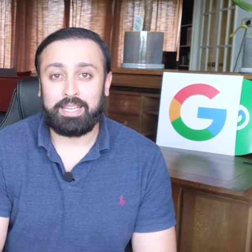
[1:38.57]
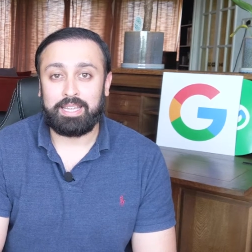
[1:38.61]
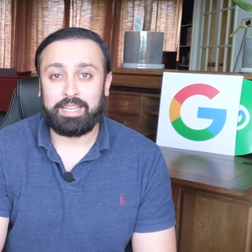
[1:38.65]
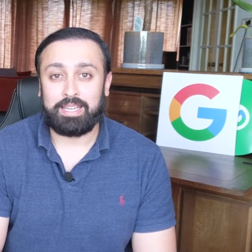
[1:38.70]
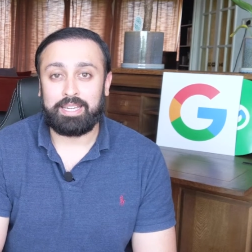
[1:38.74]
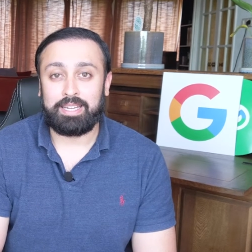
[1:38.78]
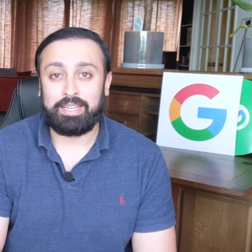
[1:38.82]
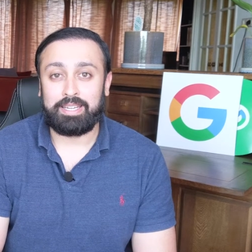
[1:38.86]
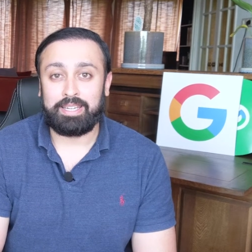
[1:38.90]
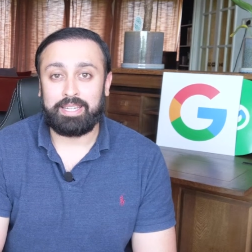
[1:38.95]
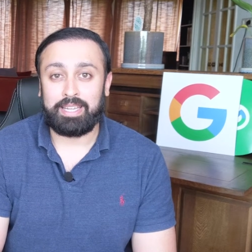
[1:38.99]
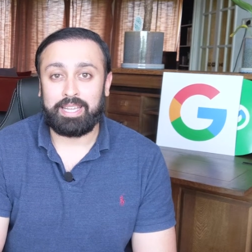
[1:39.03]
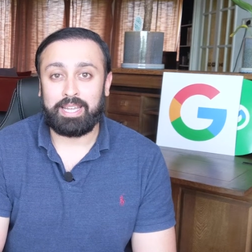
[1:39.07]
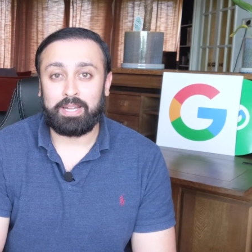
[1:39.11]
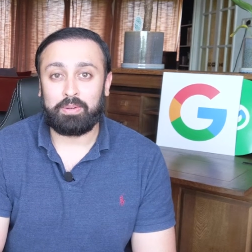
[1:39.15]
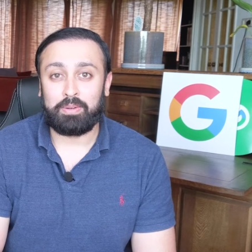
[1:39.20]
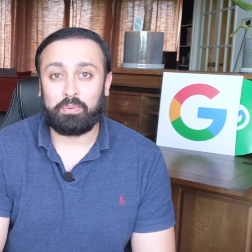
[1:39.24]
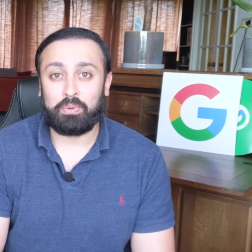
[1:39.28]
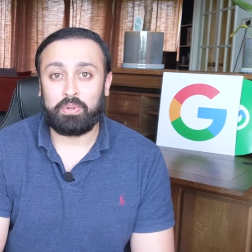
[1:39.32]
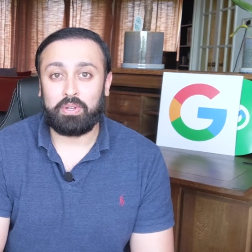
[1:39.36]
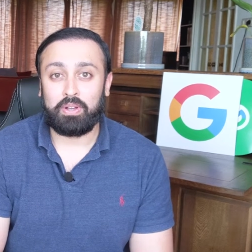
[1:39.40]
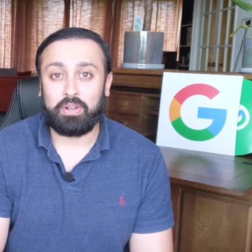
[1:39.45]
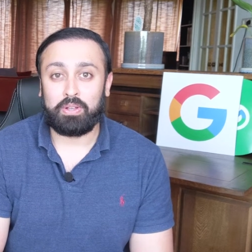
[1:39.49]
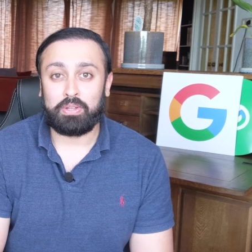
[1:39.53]
in the end
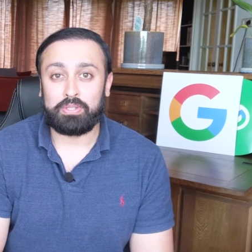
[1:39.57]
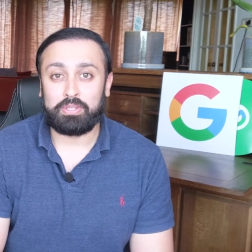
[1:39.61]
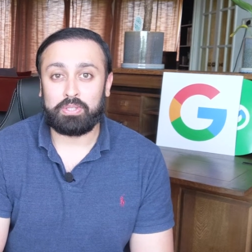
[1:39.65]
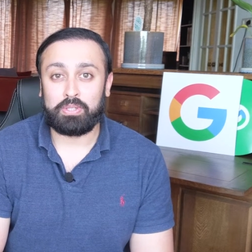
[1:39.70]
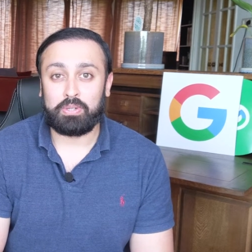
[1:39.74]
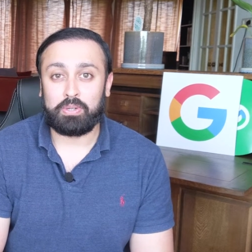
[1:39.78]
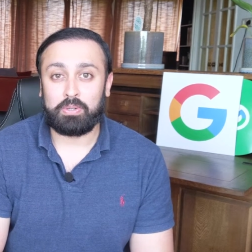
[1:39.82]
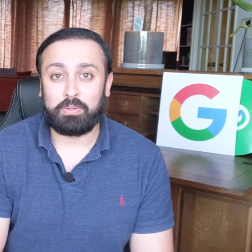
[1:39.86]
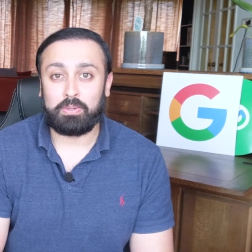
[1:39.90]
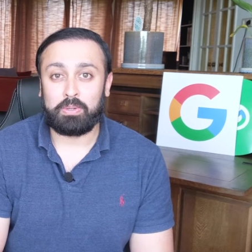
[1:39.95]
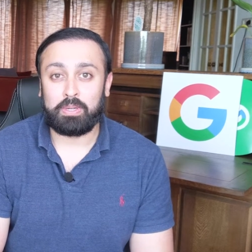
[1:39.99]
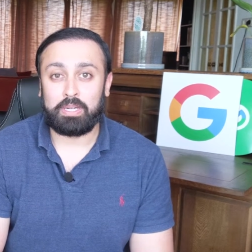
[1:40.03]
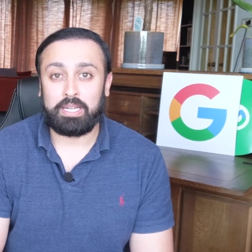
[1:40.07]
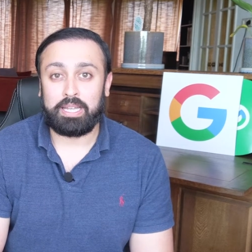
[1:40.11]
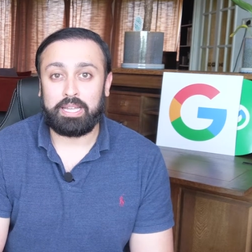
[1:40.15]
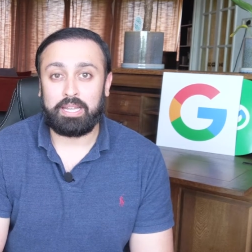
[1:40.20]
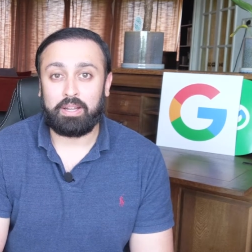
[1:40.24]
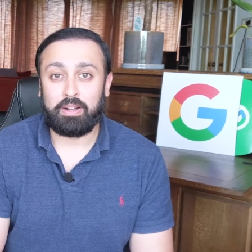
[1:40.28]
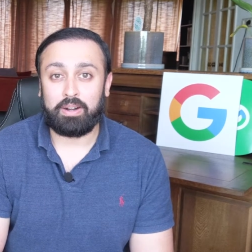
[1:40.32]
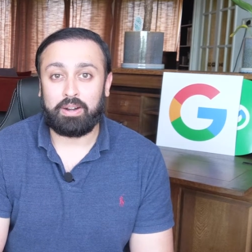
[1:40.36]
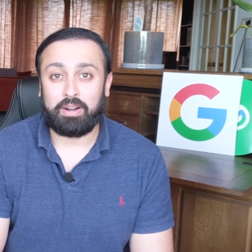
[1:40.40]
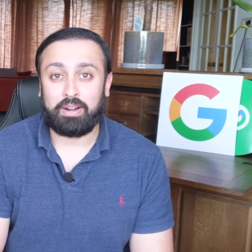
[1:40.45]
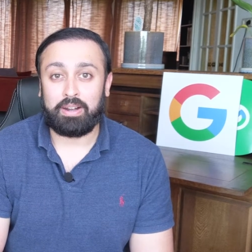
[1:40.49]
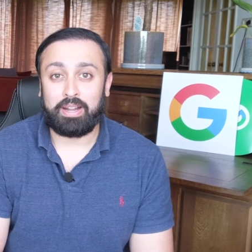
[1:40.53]
we also
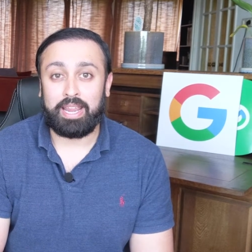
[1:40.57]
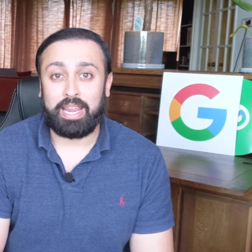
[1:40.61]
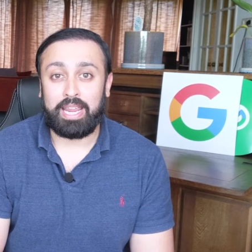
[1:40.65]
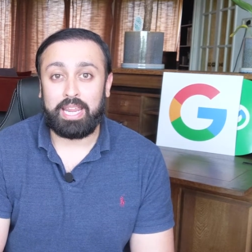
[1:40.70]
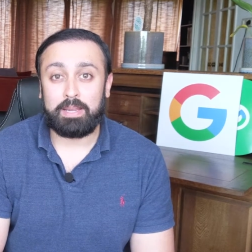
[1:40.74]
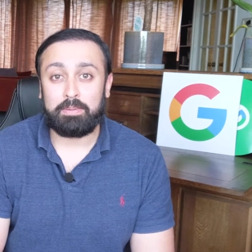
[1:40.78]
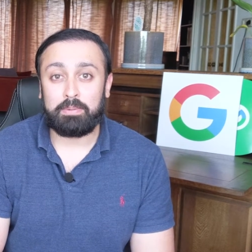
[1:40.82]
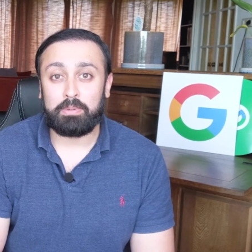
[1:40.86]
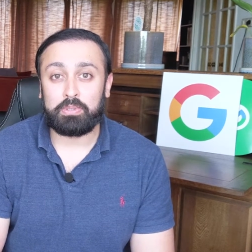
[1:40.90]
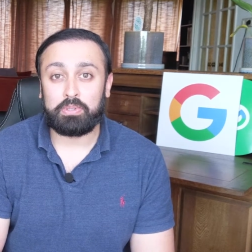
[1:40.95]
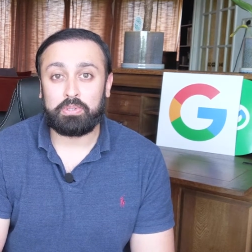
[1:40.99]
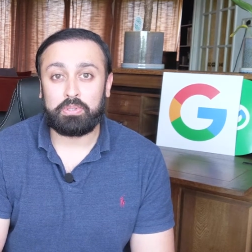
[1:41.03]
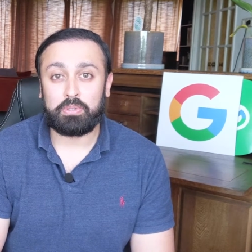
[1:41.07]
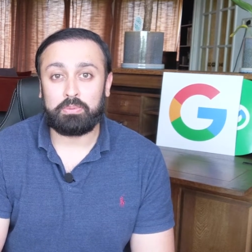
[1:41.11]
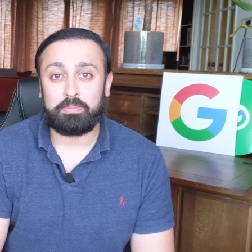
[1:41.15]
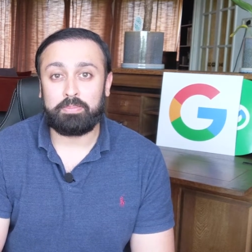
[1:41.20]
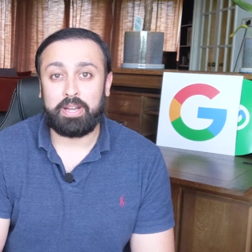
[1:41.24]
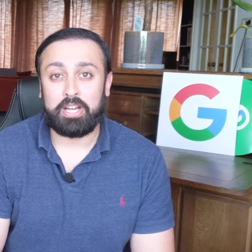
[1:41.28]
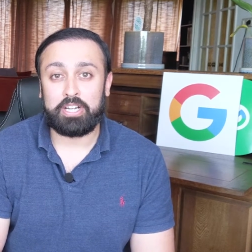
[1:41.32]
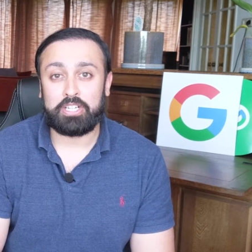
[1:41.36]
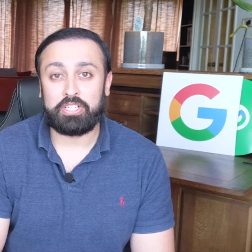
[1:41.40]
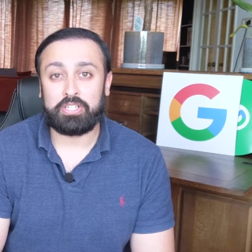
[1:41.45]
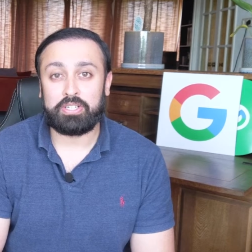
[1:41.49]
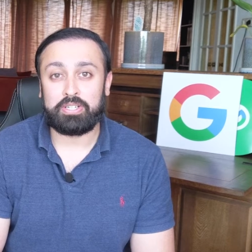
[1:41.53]
are able to
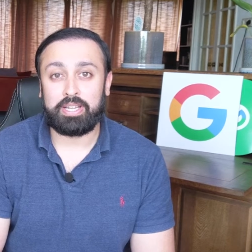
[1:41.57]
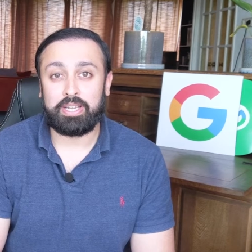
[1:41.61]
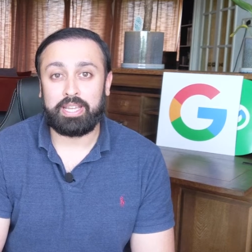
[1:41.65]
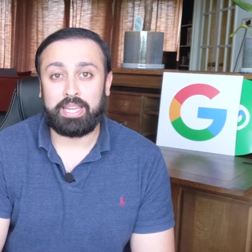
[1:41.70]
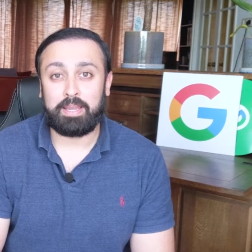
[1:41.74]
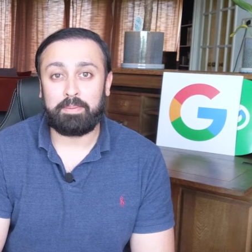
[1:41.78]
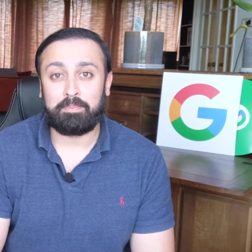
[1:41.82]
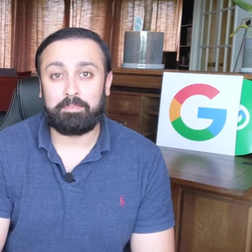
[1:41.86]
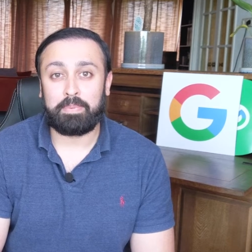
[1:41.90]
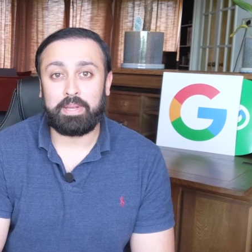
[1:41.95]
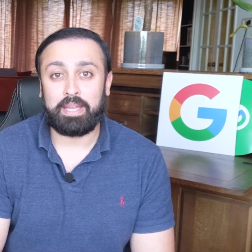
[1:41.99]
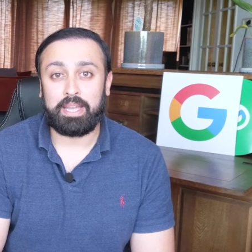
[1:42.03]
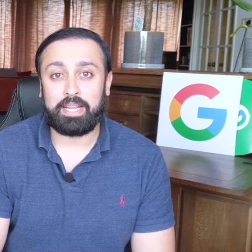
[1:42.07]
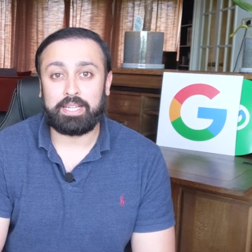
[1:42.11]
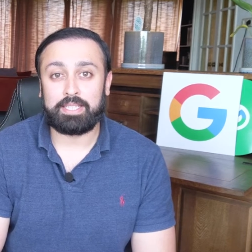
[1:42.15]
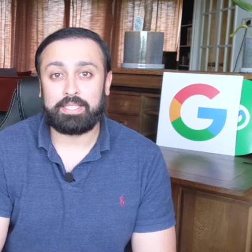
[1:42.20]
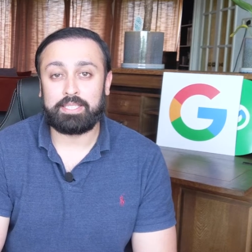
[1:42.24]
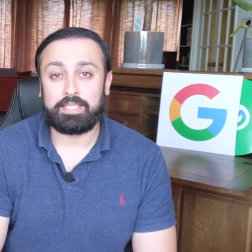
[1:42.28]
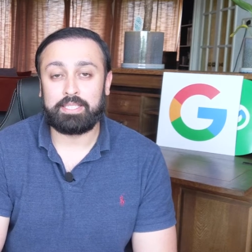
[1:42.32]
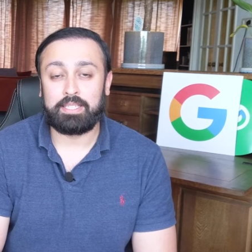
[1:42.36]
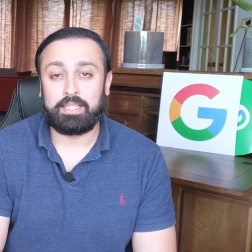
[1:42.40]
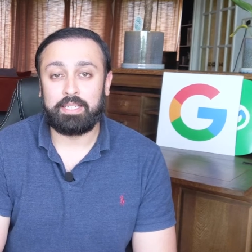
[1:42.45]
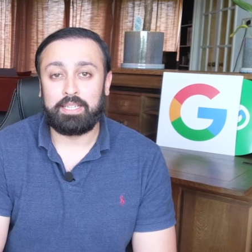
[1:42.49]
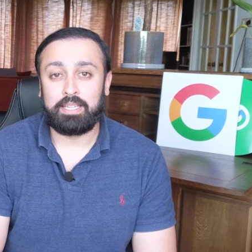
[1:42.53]
measure the impact
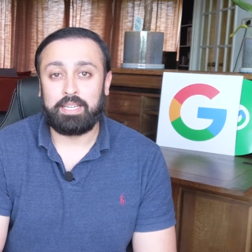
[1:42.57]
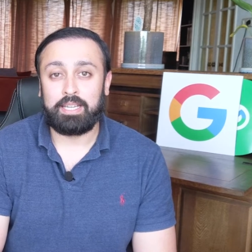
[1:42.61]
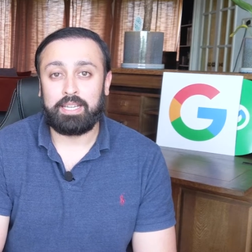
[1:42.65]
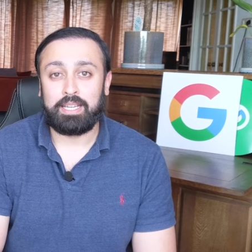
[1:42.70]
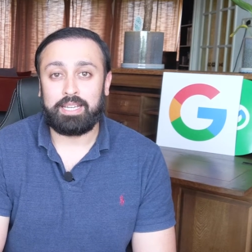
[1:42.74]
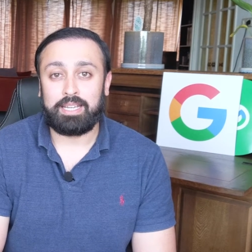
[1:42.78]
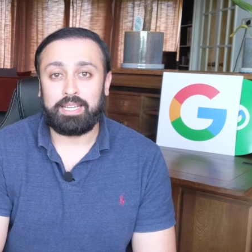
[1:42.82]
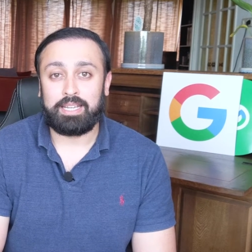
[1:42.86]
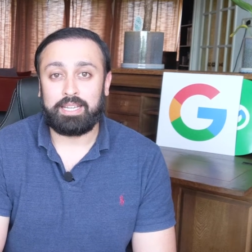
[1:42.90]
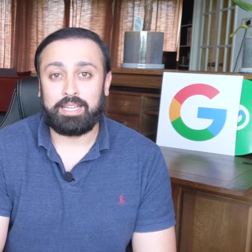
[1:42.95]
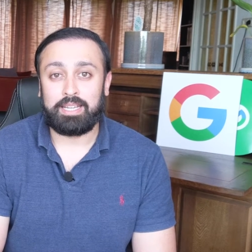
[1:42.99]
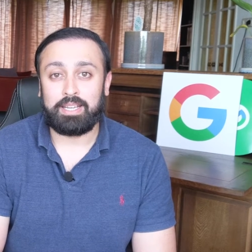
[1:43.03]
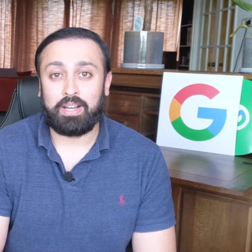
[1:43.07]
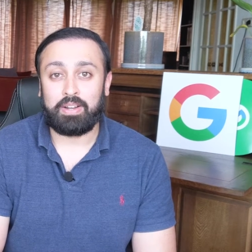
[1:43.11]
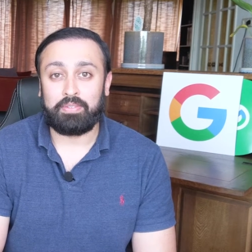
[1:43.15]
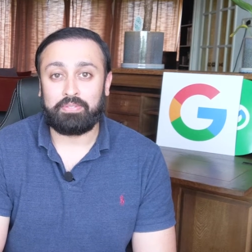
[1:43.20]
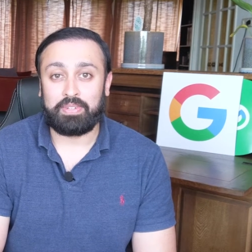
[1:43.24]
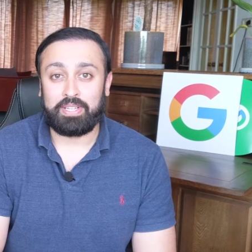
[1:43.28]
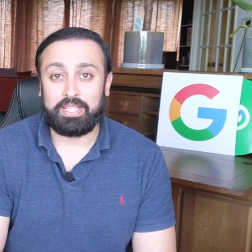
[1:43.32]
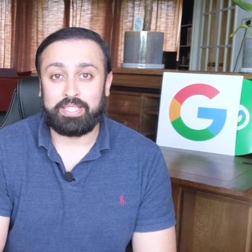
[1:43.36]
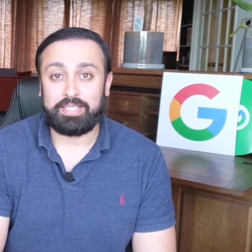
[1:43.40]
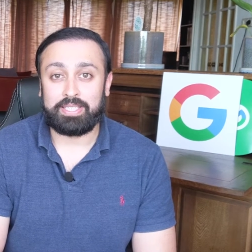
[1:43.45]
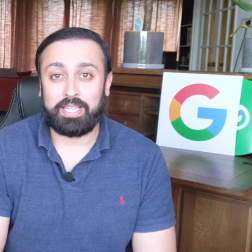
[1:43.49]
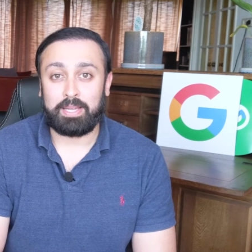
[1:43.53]
of
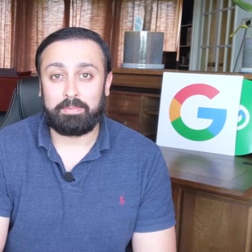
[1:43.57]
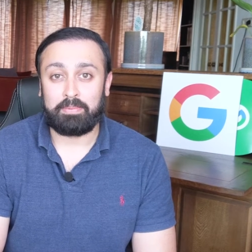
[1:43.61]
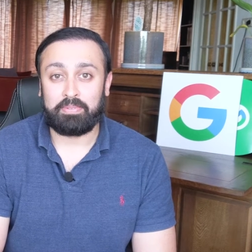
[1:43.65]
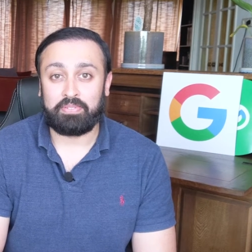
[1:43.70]
these type of